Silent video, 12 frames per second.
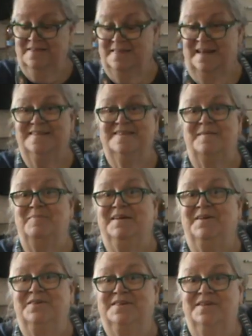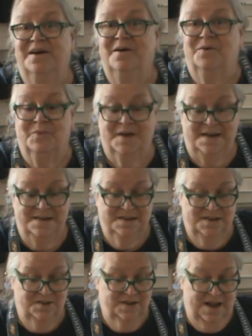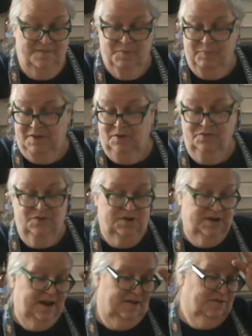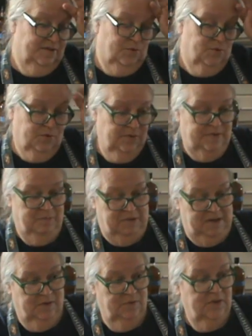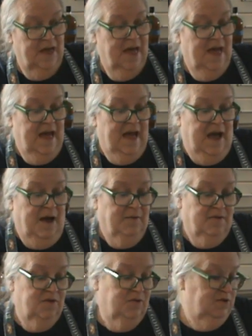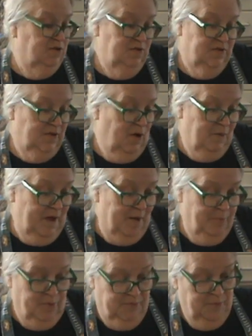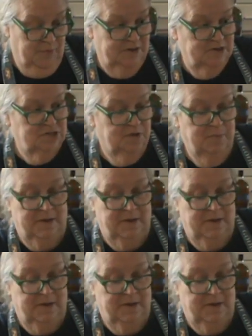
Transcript: that's something good to know, right? You can have the peels, you can have the cores and peels. You could use the whole apple if you wanted to,